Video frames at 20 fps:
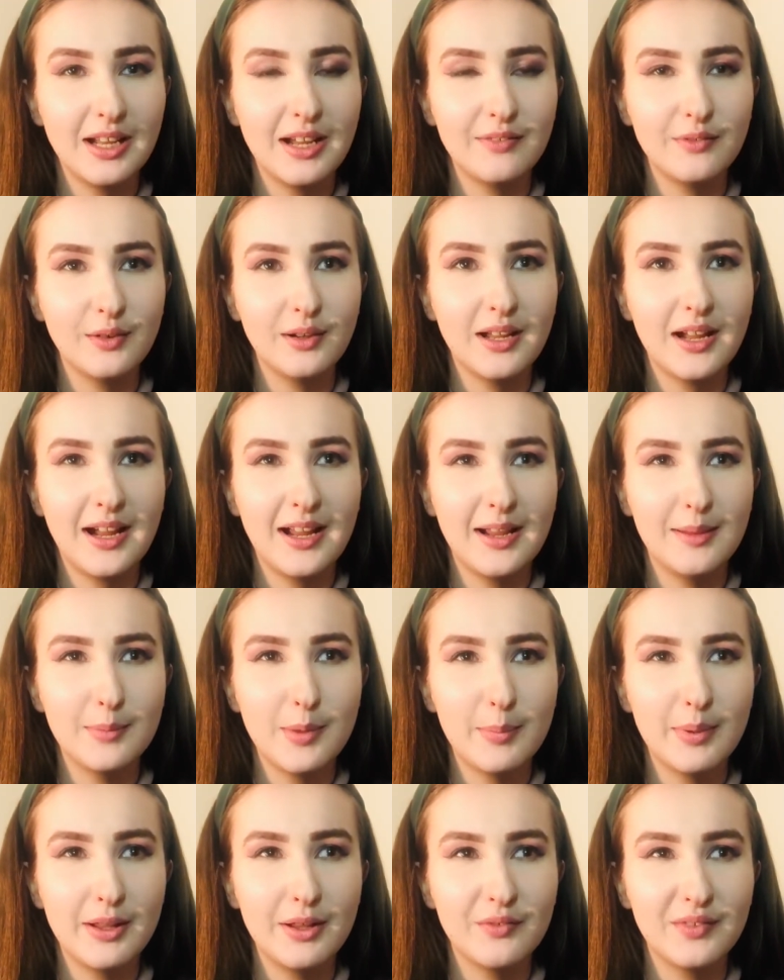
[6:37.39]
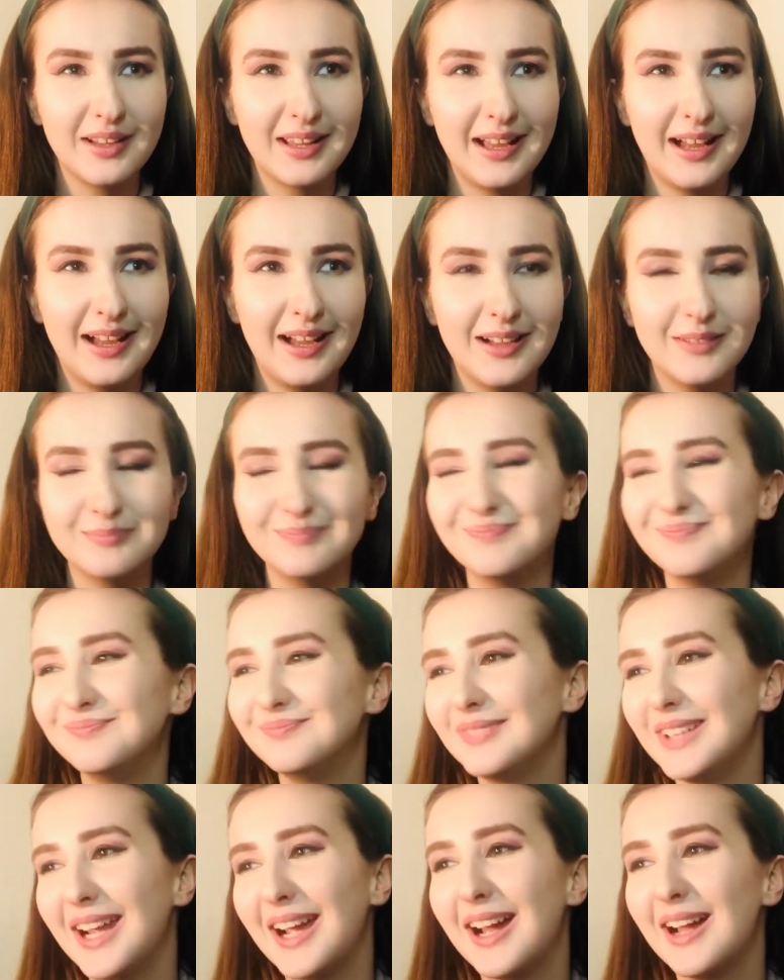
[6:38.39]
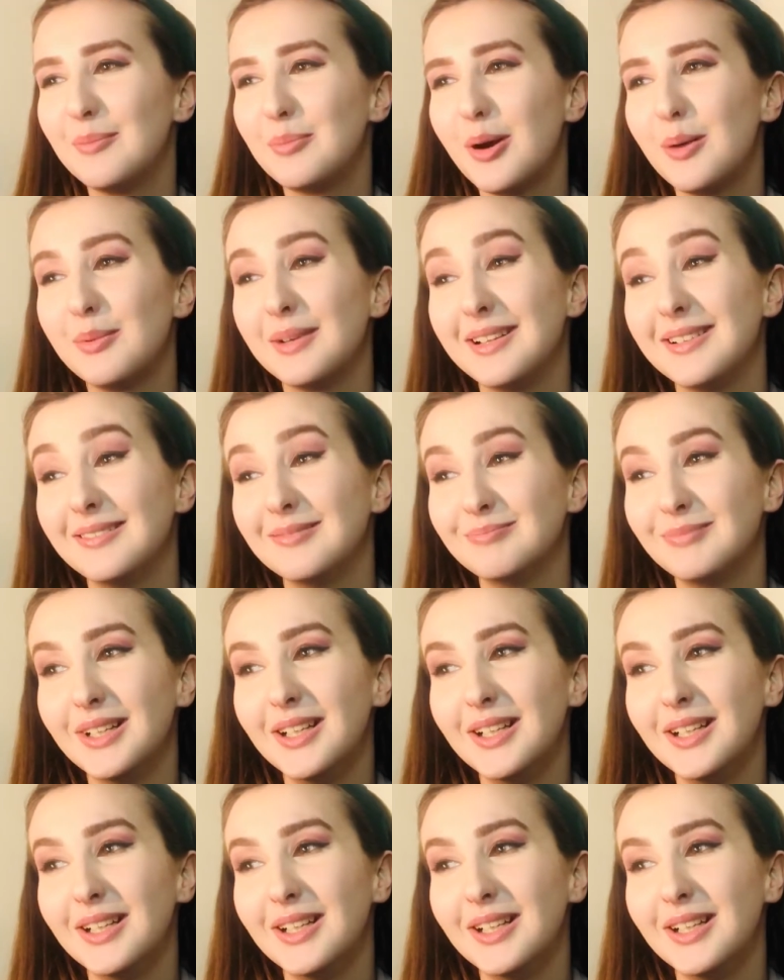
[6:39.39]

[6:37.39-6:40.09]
I feel like I am a bit of a cat. Yeah, probably,